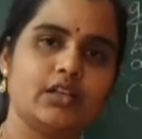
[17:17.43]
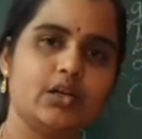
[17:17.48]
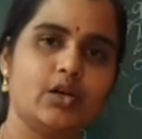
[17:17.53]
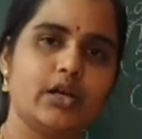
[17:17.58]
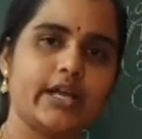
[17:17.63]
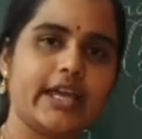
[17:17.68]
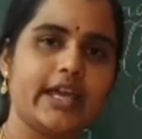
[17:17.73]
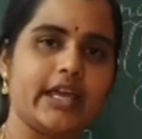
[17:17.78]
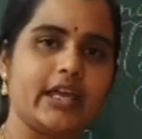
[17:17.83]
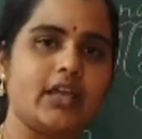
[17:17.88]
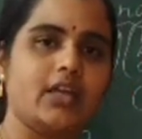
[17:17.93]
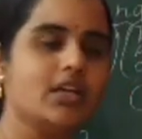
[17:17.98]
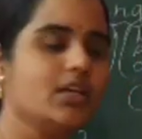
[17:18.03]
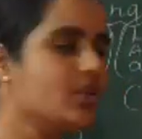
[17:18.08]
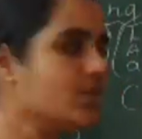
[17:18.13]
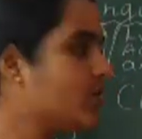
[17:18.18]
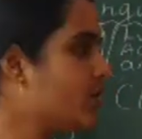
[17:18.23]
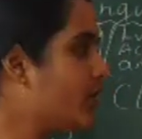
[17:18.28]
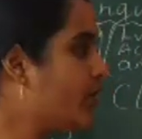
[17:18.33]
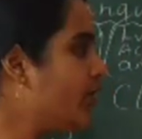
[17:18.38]
Okay.
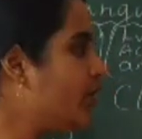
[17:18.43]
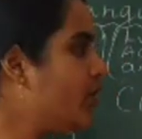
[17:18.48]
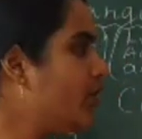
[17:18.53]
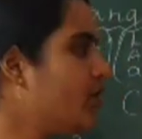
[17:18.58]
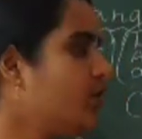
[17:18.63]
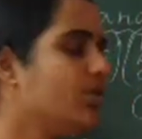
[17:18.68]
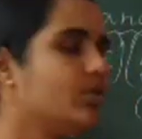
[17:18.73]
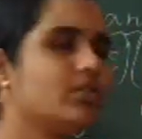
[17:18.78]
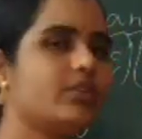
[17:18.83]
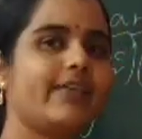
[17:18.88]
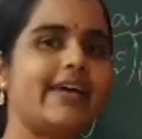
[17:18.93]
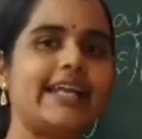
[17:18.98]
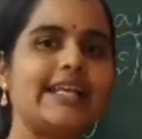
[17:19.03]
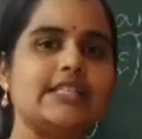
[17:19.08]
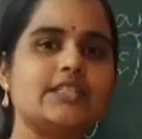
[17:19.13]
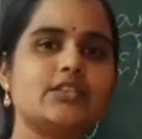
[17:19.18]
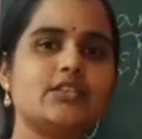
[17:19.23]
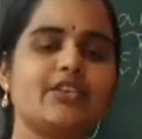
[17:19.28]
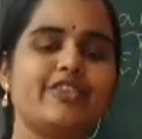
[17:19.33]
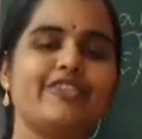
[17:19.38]
So if you don't know the
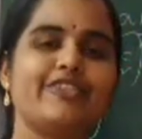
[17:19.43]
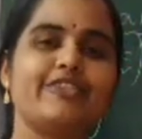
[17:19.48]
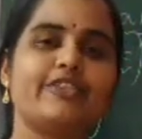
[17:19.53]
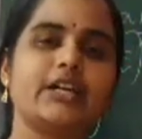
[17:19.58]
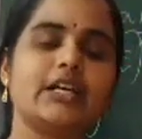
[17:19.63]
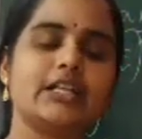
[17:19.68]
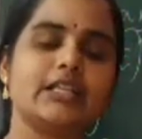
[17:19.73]
valency of